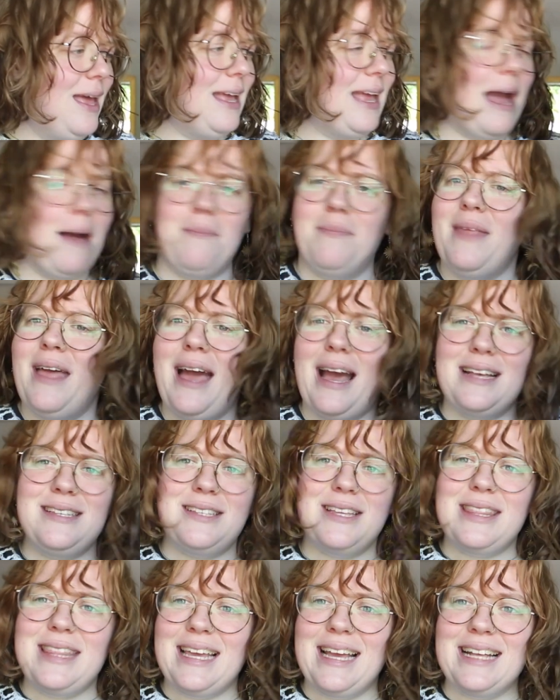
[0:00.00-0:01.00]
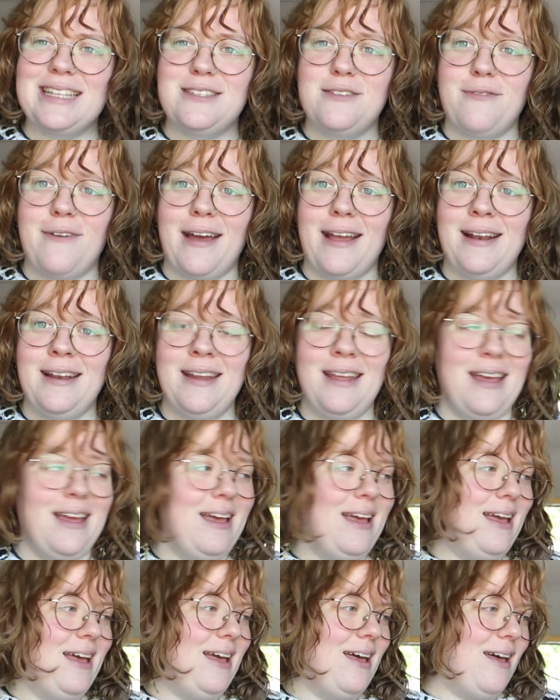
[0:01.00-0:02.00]
yeah, I still think it's fun.
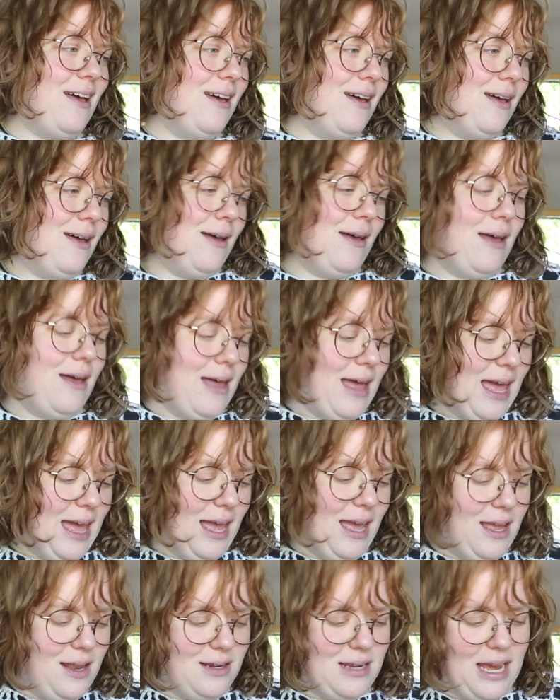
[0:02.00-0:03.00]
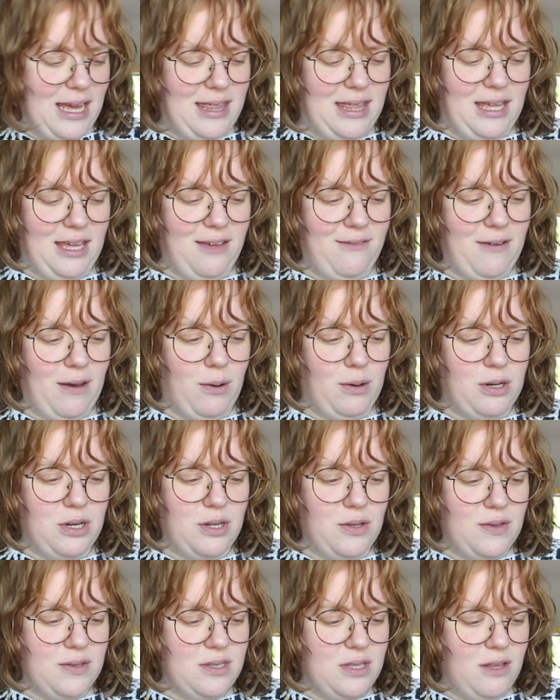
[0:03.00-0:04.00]
And I think if I were to
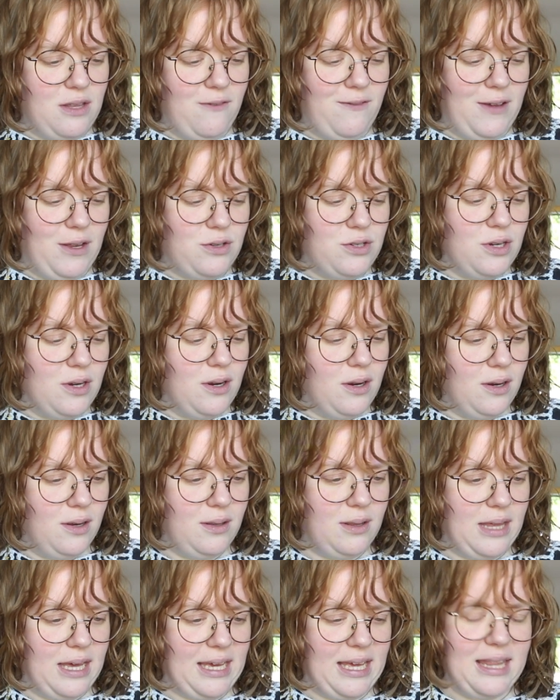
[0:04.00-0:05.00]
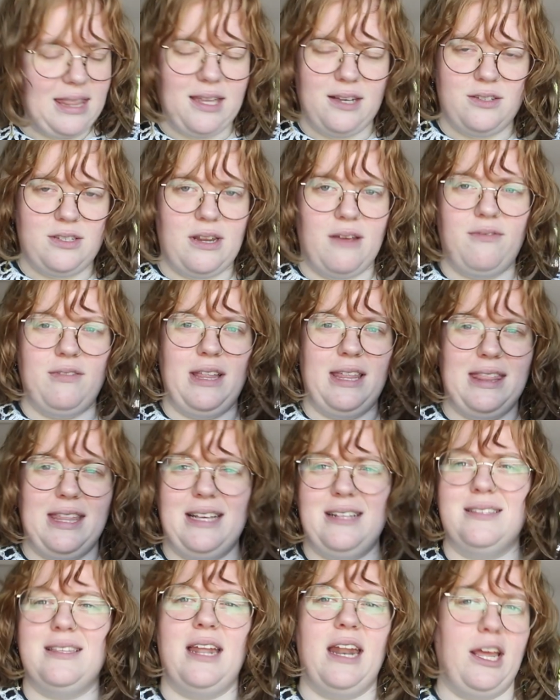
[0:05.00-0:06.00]
do this in the future, like there's definitely
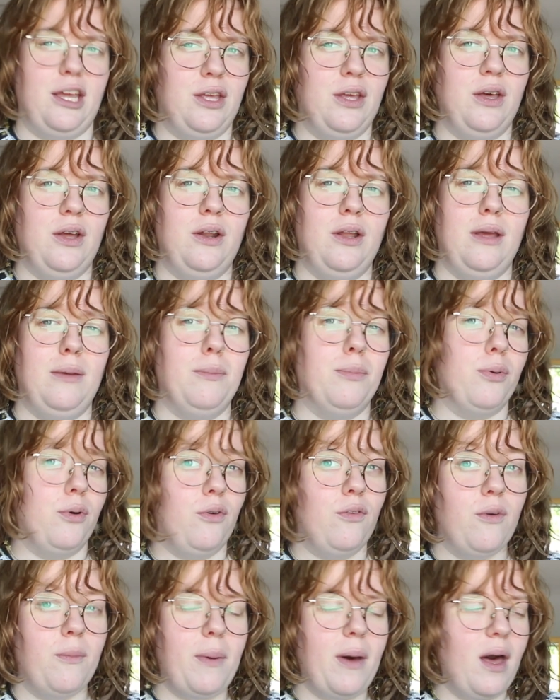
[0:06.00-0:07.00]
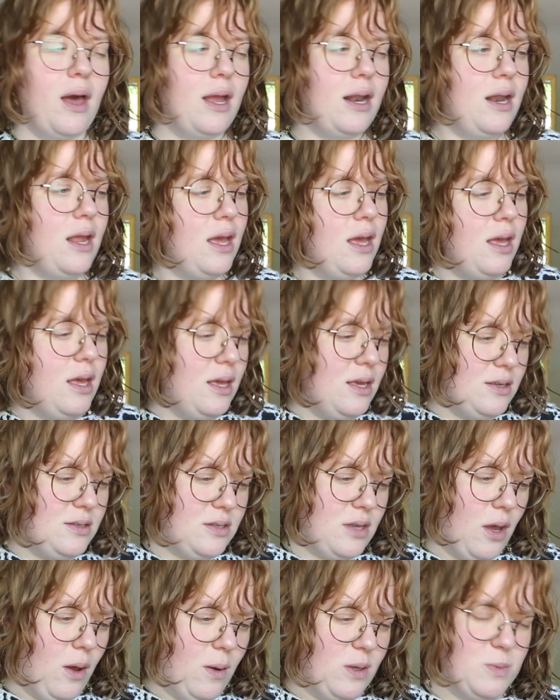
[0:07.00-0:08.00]
things that I could improve upon.
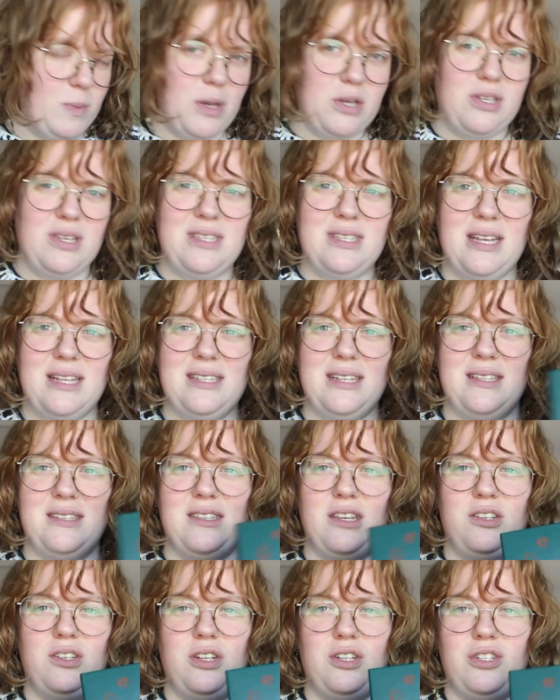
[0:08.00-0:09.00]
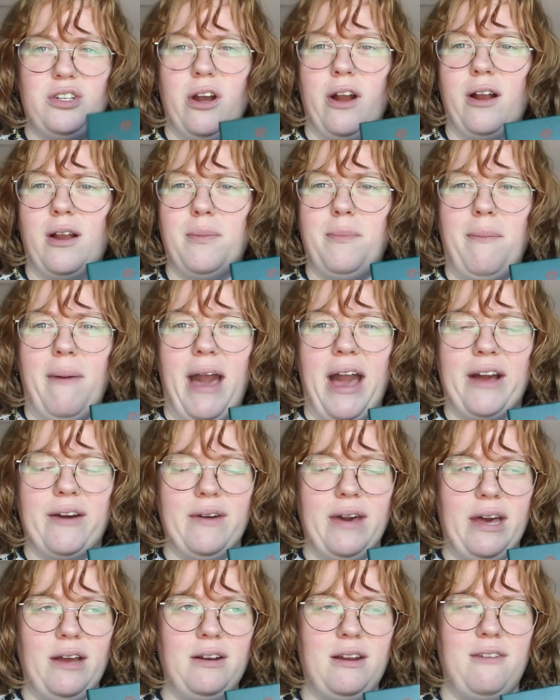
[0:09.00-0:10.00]
So especially since it's such a dark
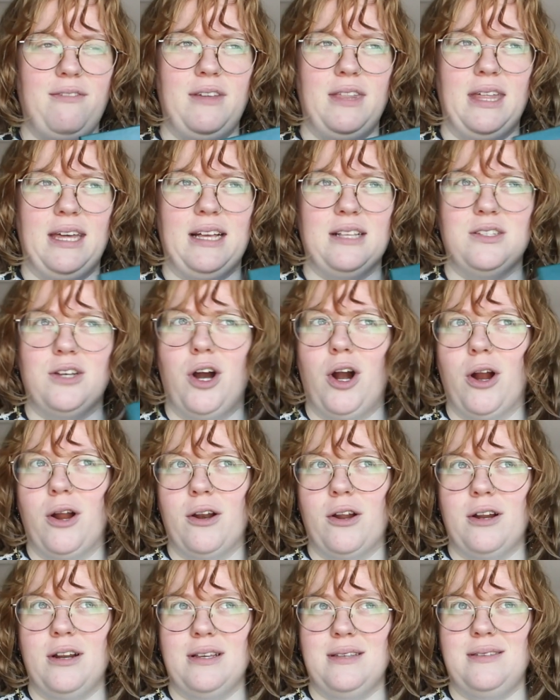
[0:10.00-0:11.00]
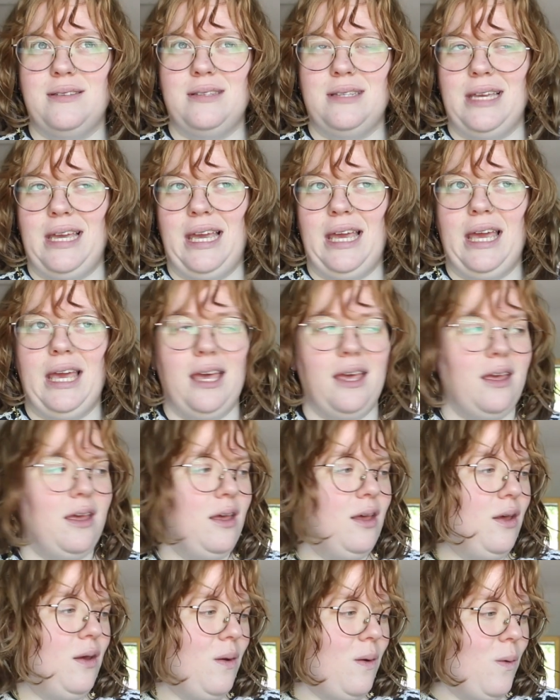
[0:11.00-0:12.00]
background, I feel like it's harder to see
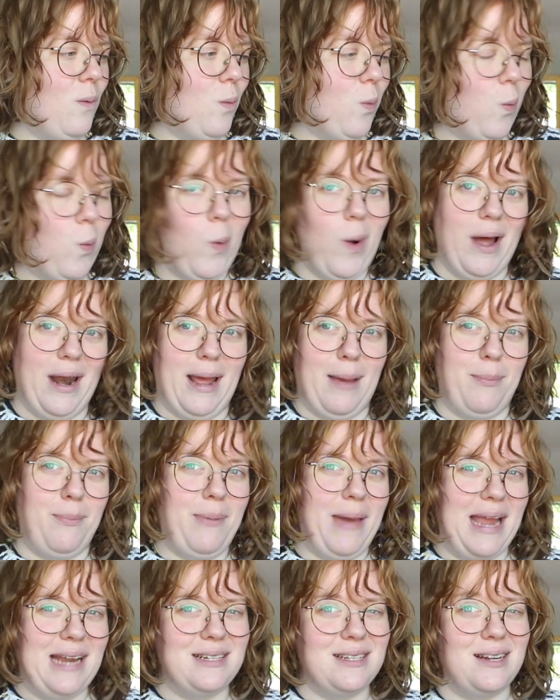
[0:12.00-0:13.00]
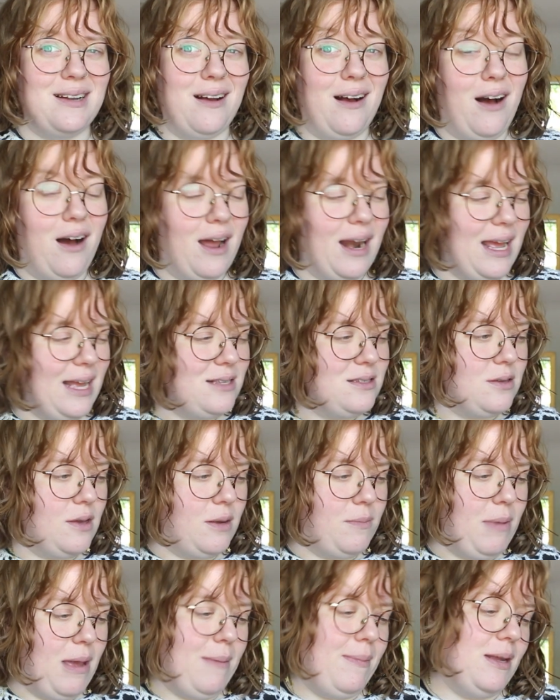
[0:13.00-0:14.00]
what I painted on it. So
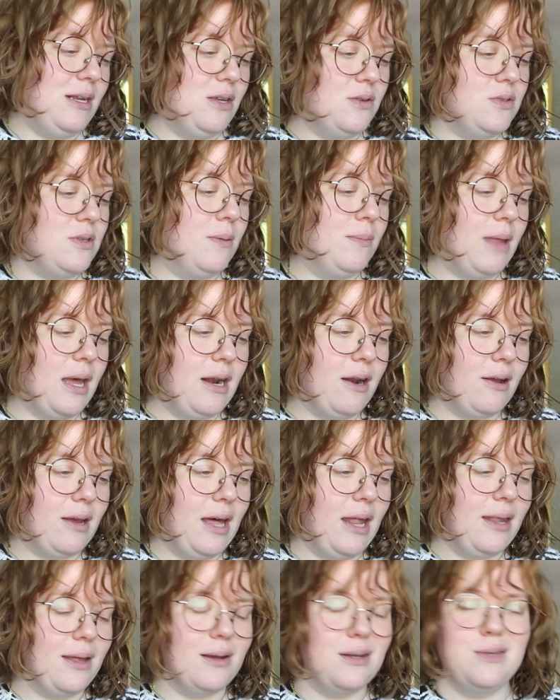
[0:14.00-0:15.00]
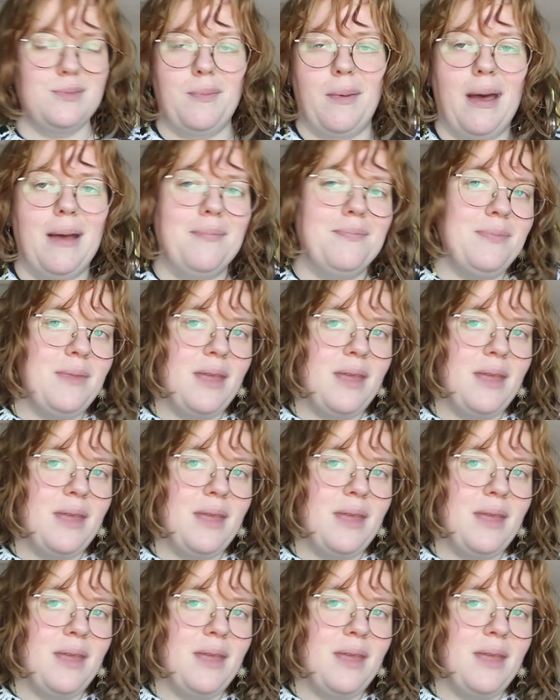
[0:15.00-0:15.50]
I'd maybe do some lighter colors, but